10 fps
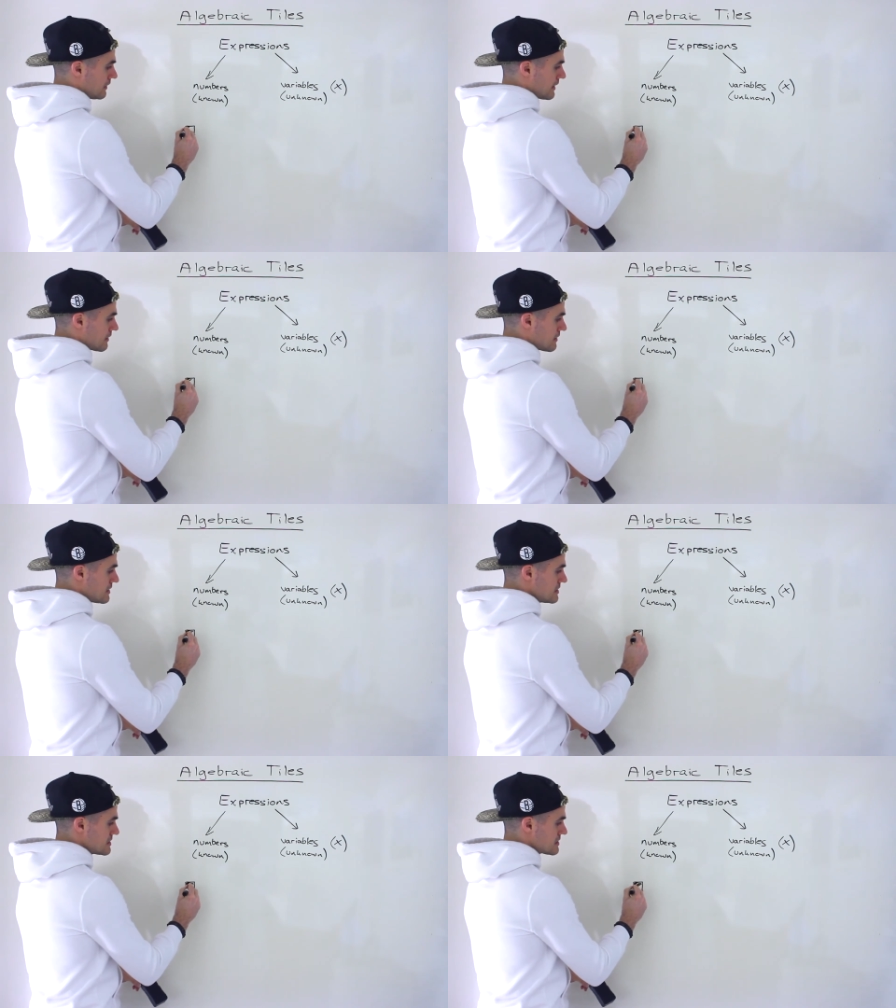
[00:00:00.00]
like
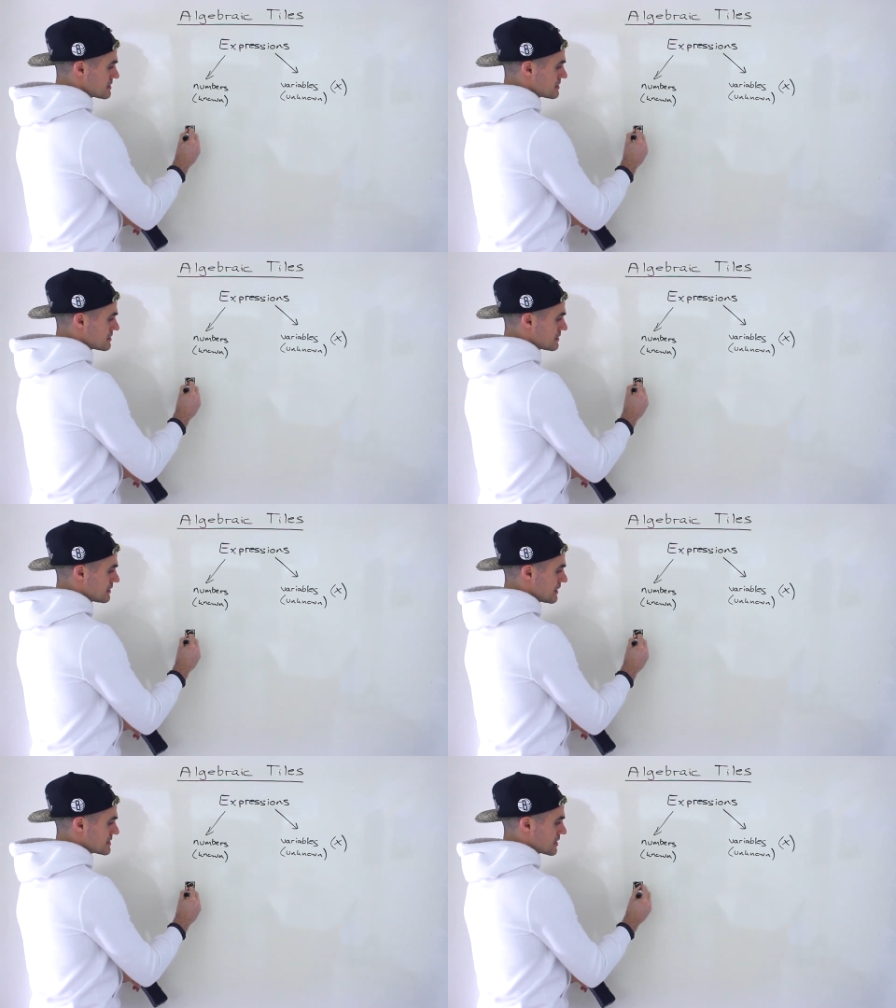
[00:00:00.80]
this
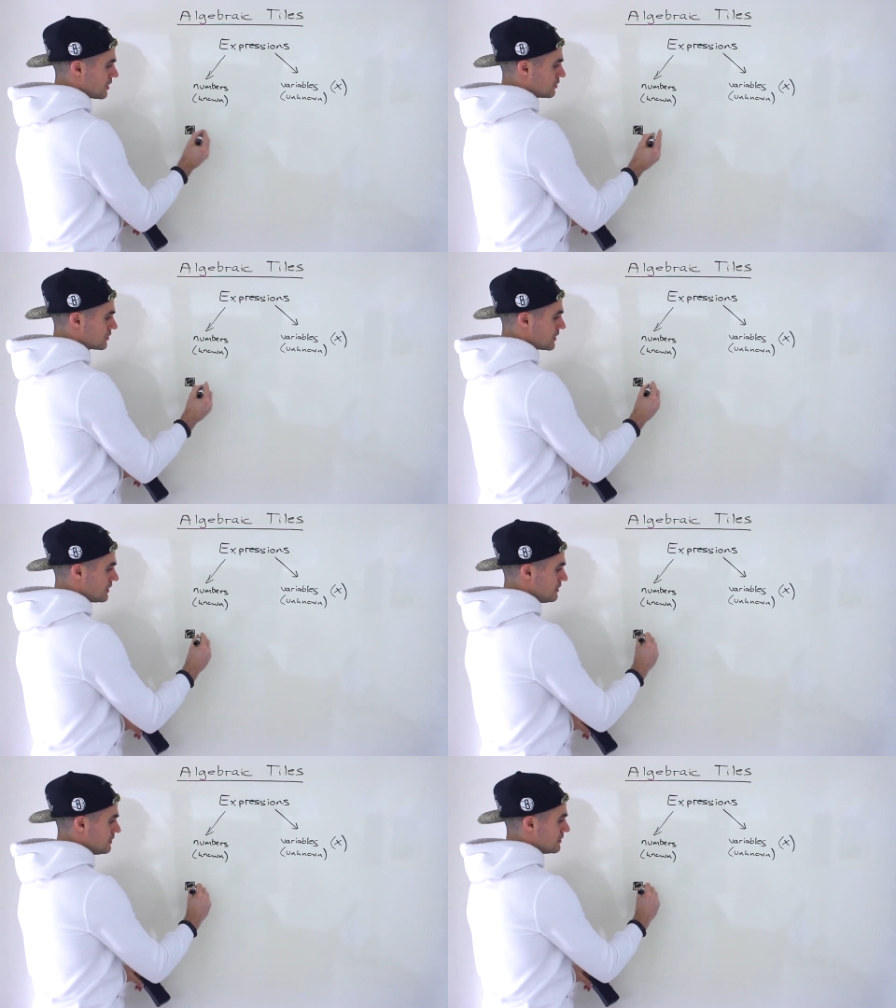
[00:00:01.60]
that's colored
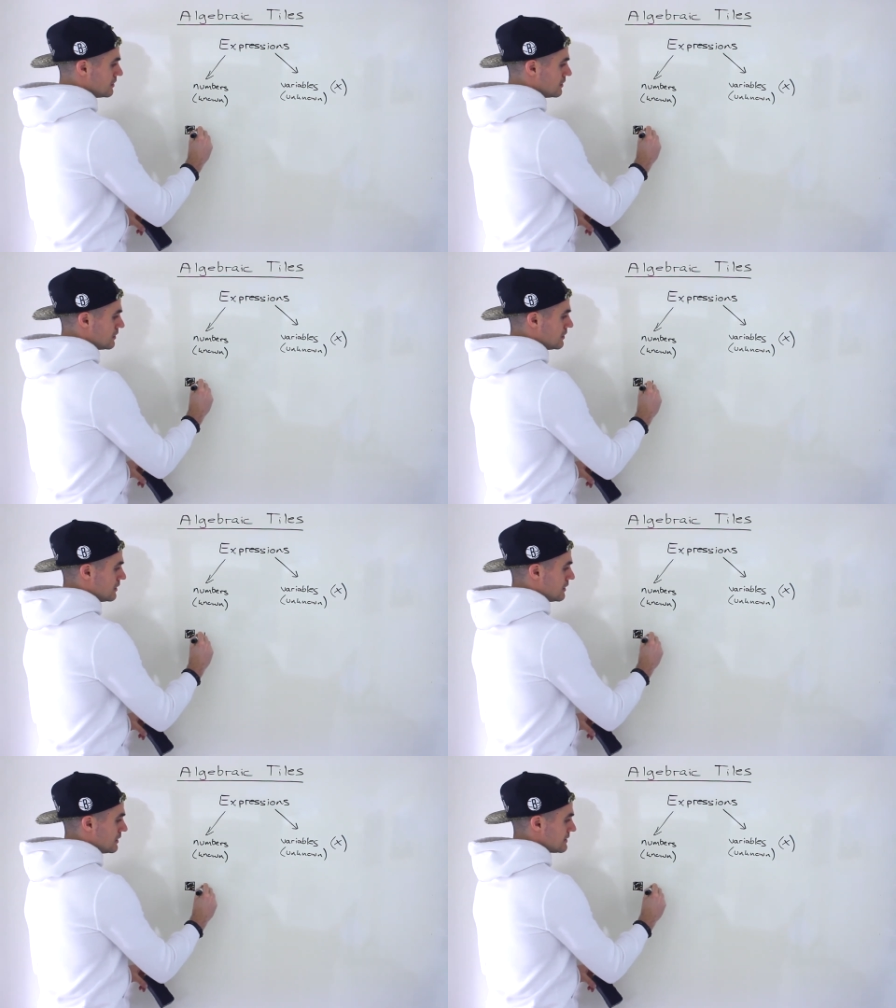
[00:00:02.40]
in,
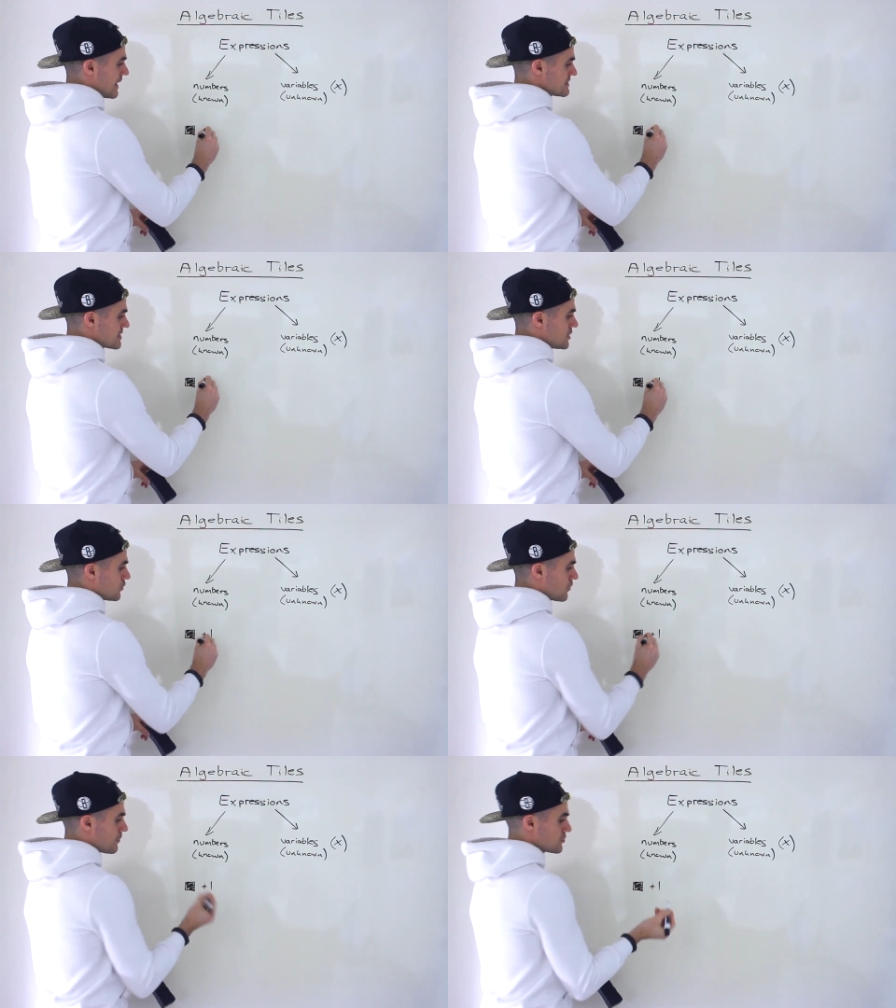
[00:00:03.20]
that's going
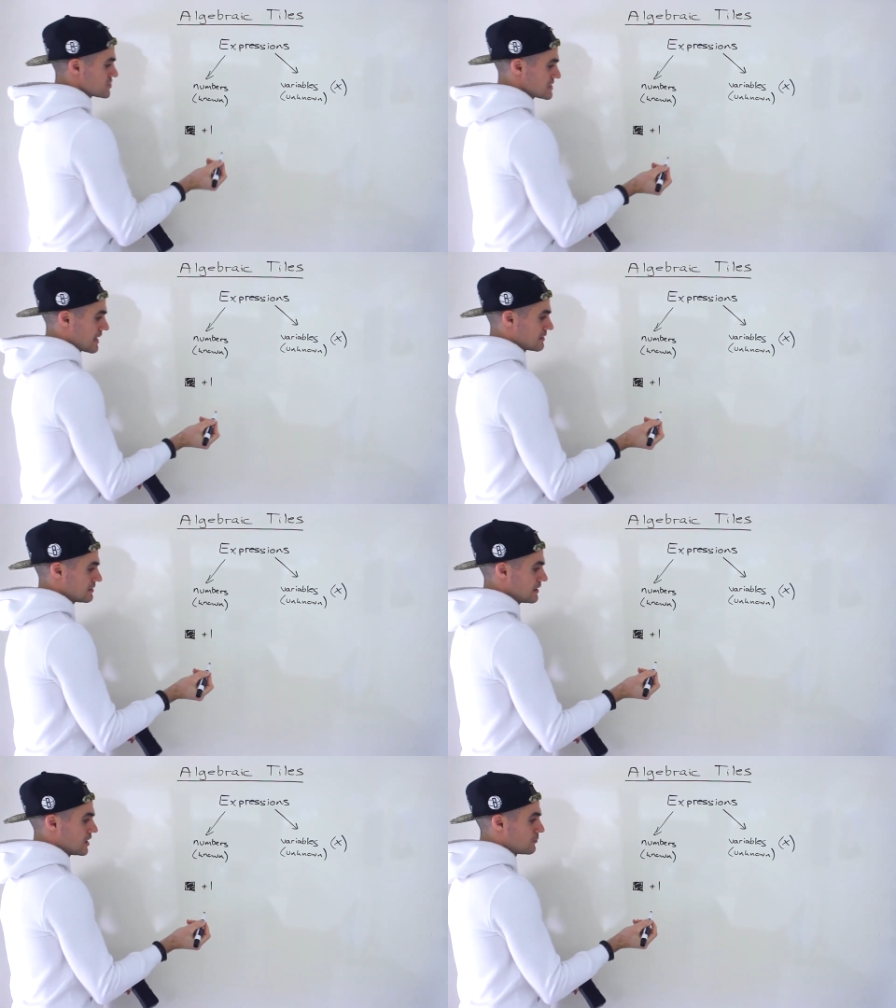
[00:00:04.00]
to represent
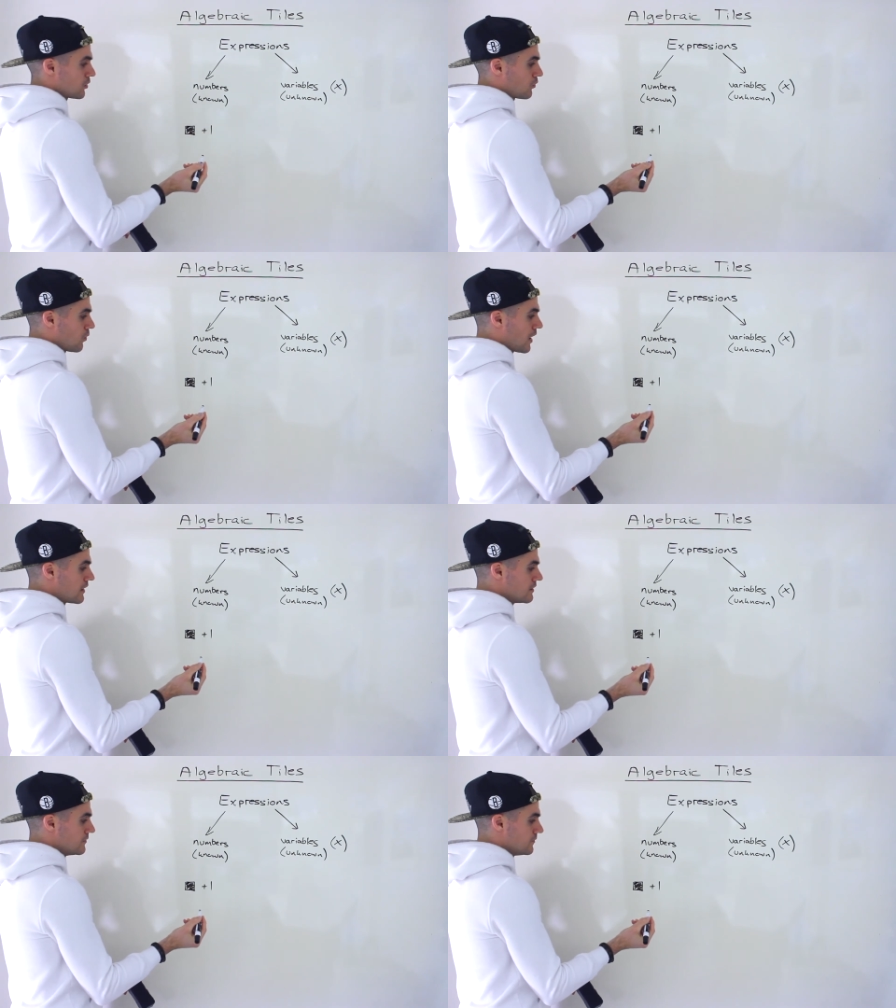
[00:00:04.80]
the number one.